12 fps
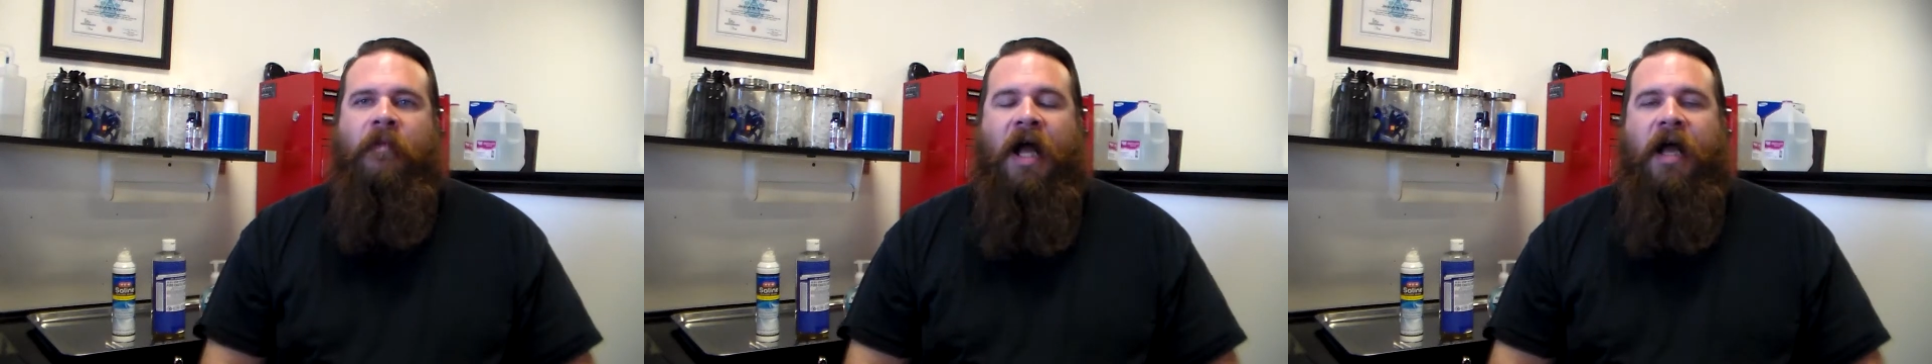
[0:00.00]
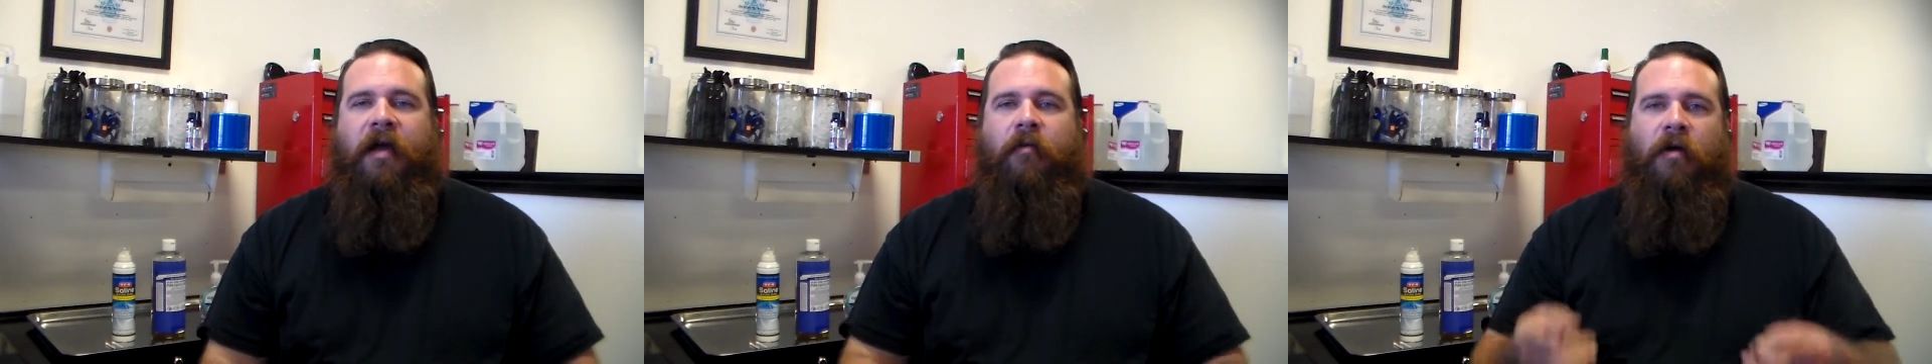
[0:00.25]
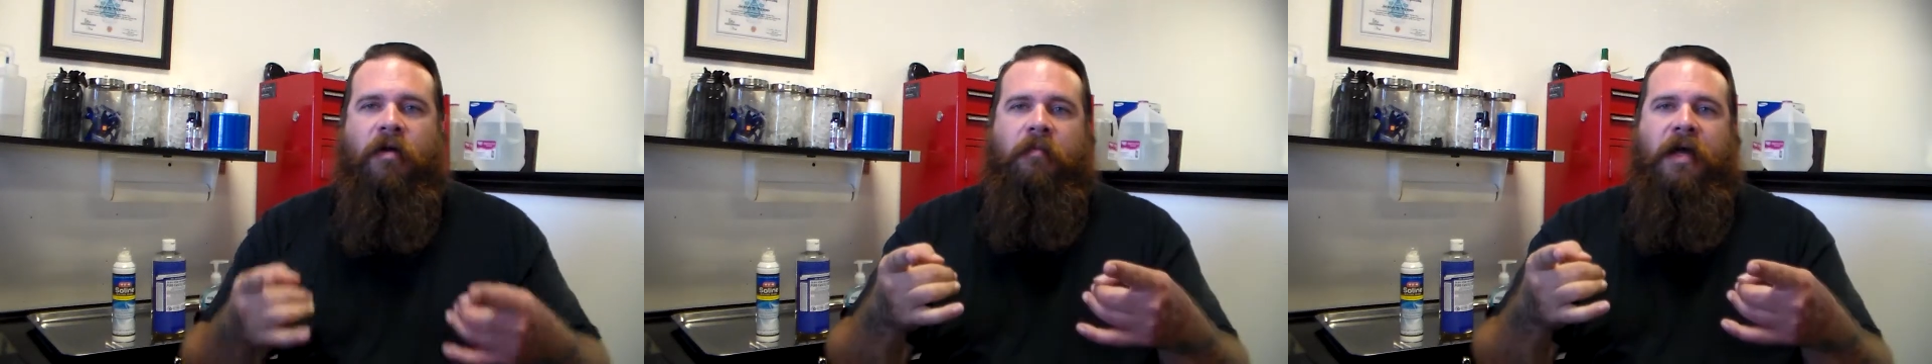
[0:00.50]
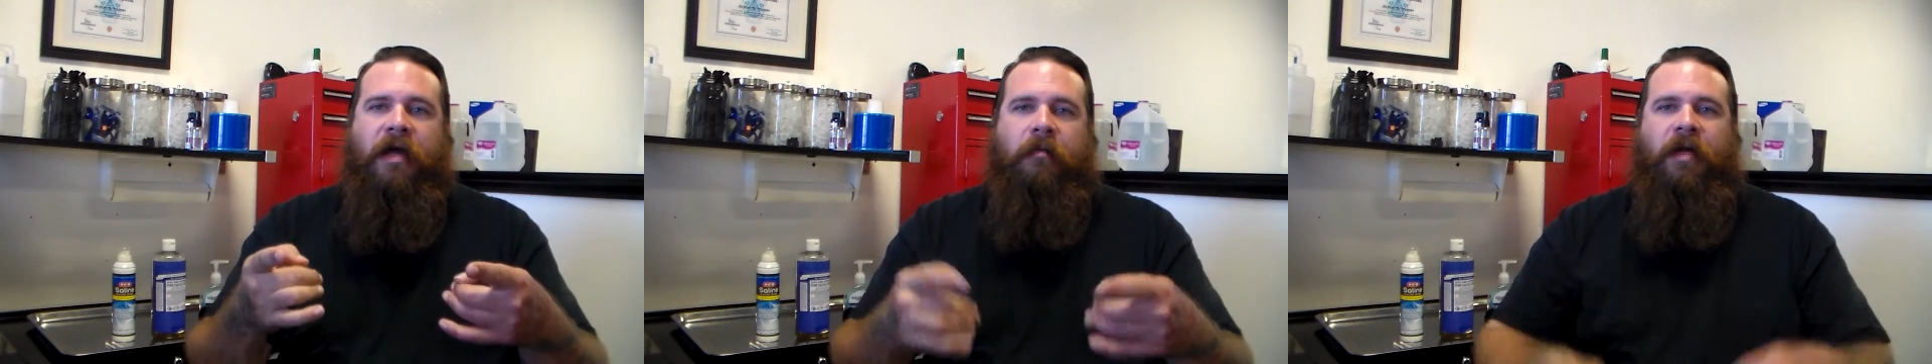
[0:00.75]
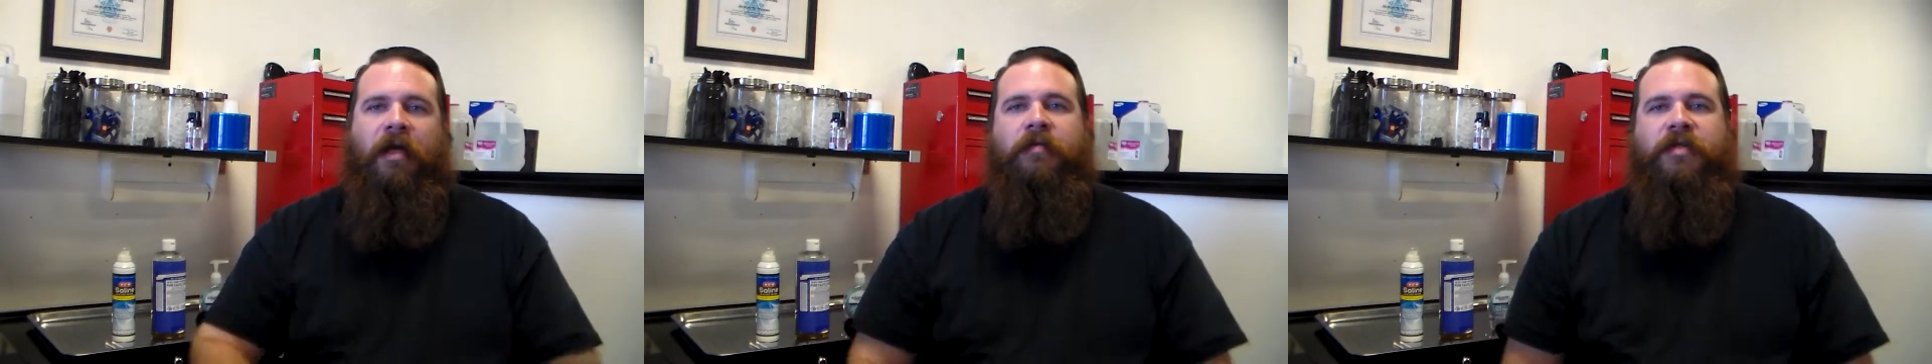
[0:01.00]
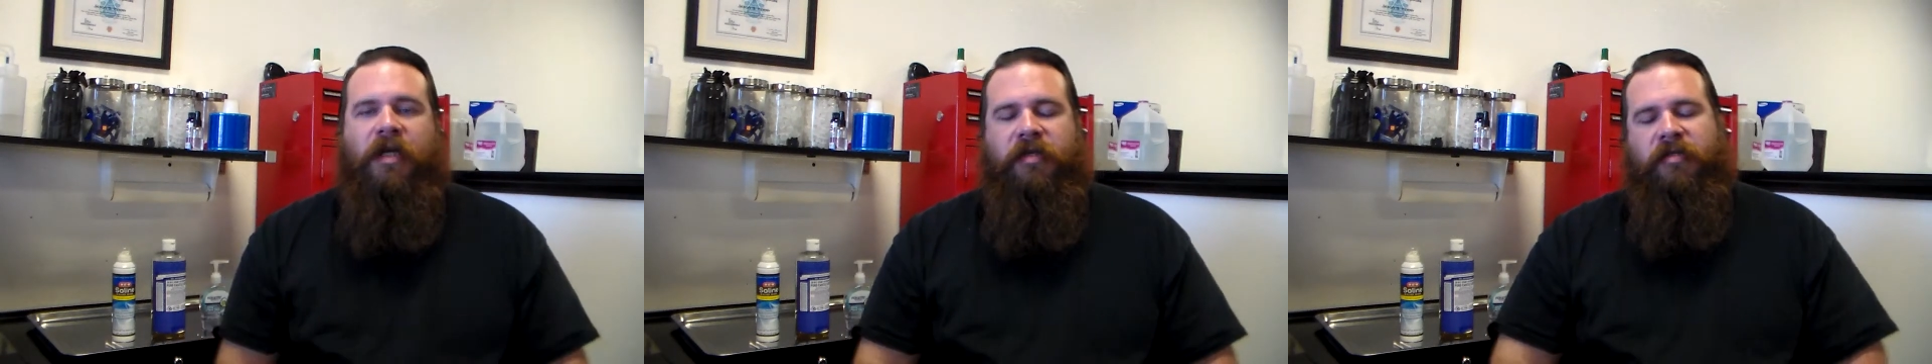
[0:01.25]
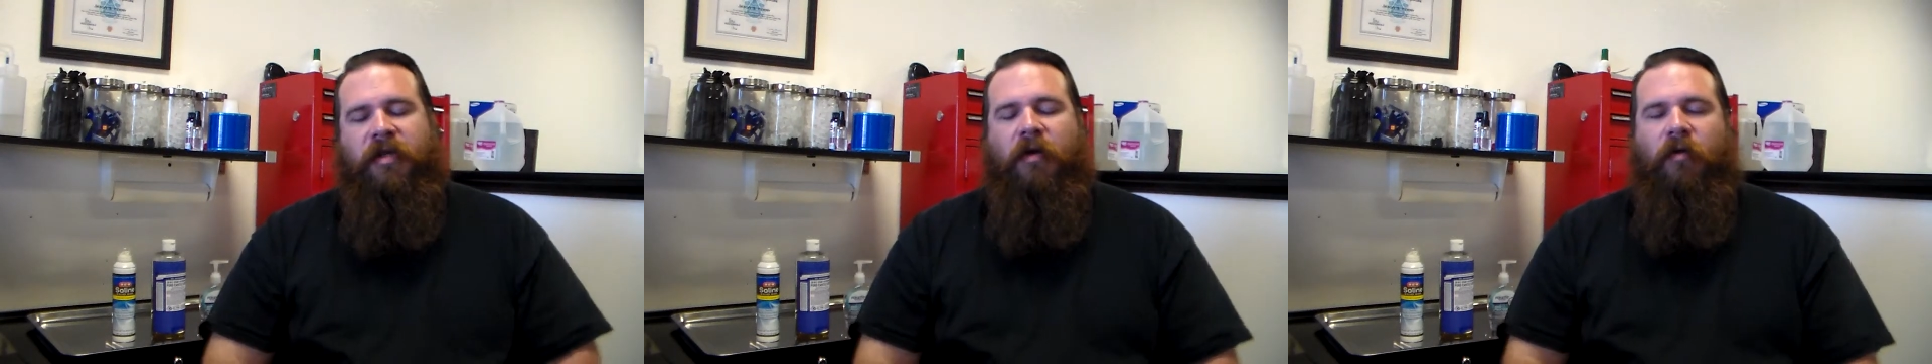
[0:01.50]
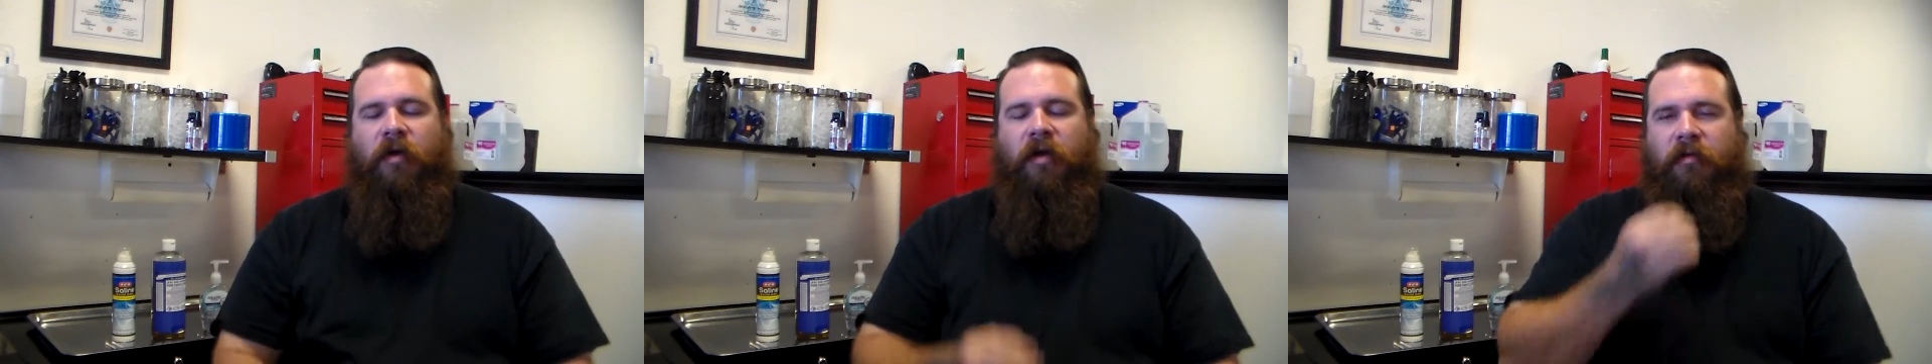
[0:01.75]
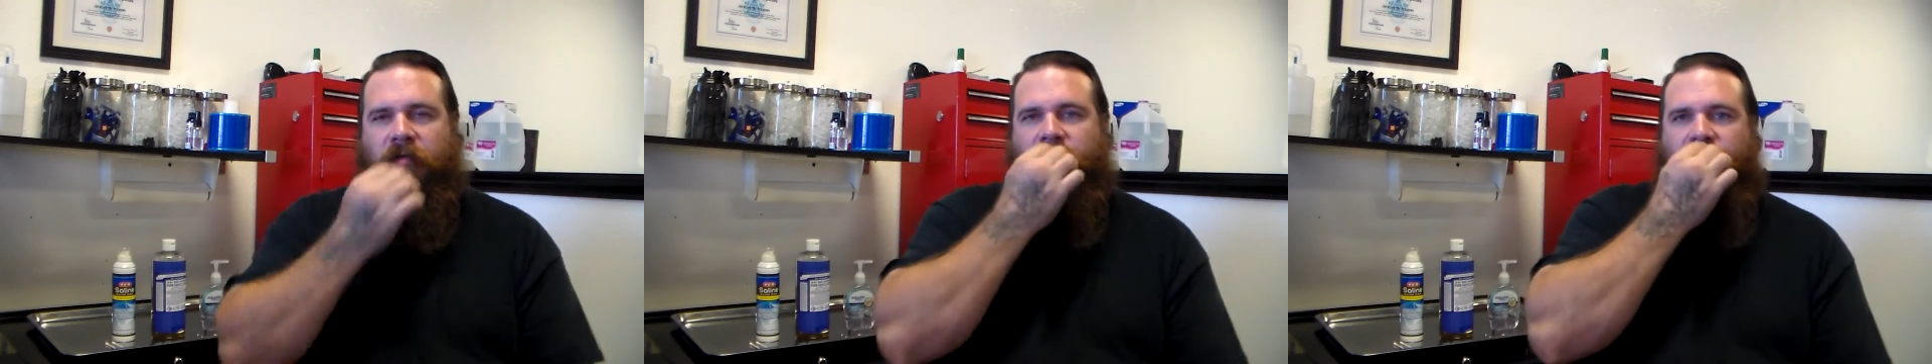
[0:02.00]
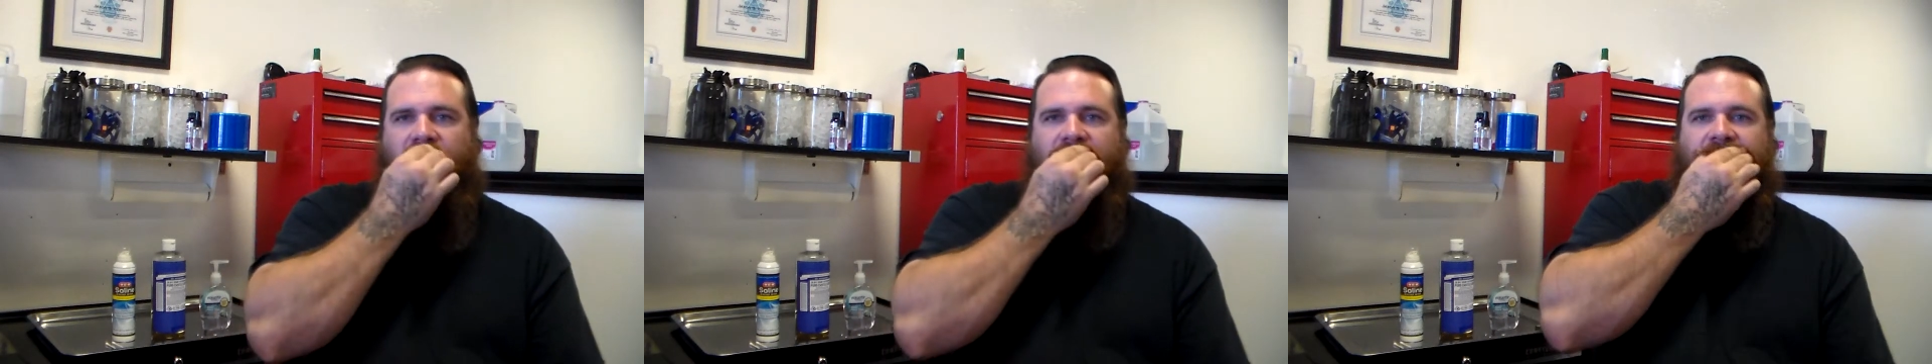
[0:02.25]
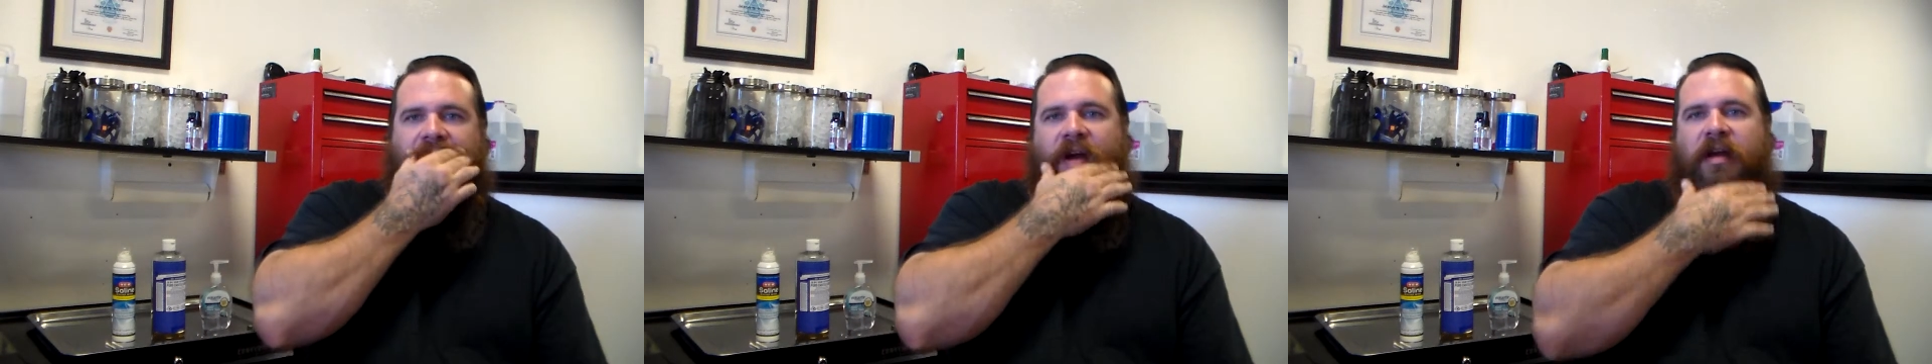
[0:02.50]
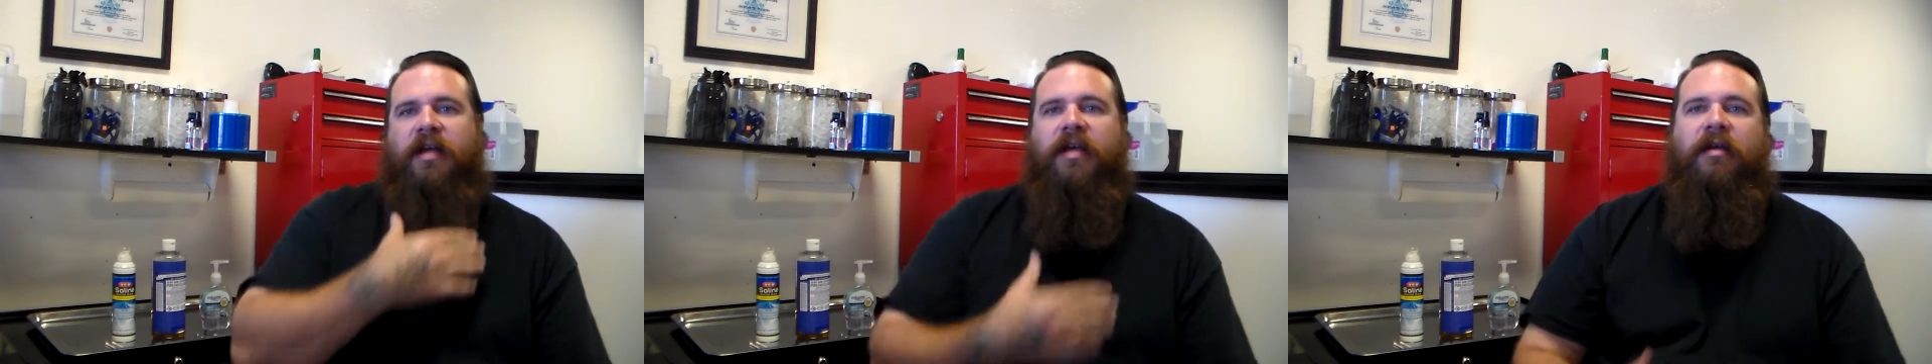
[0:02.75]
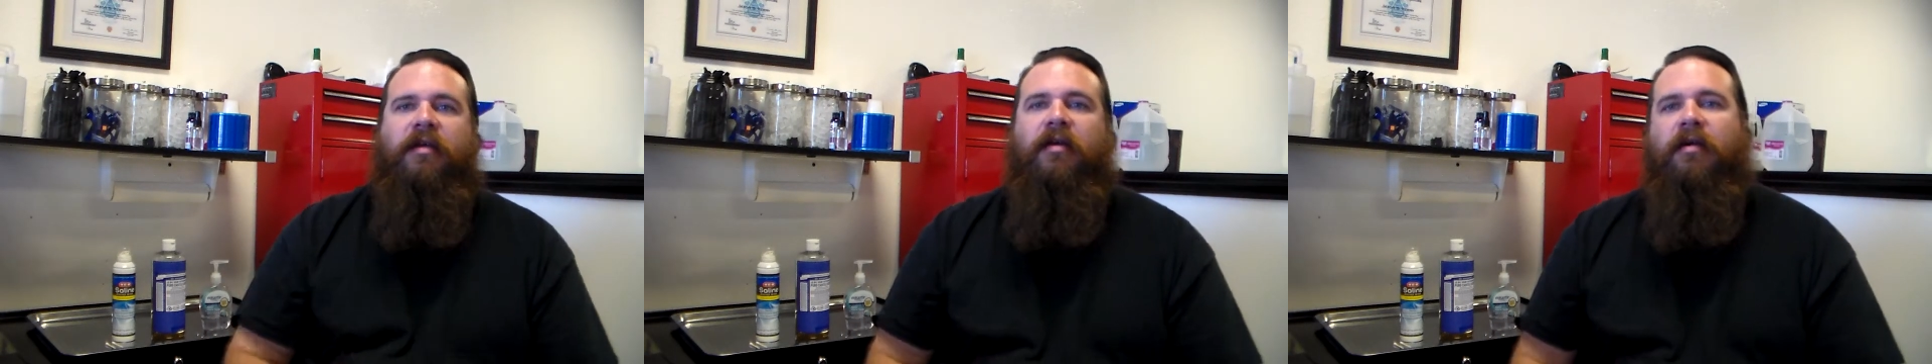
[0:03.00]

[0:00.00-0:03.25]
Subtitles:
Hi, welcome back. My name is Jason. I work at Forever to Grind Inc.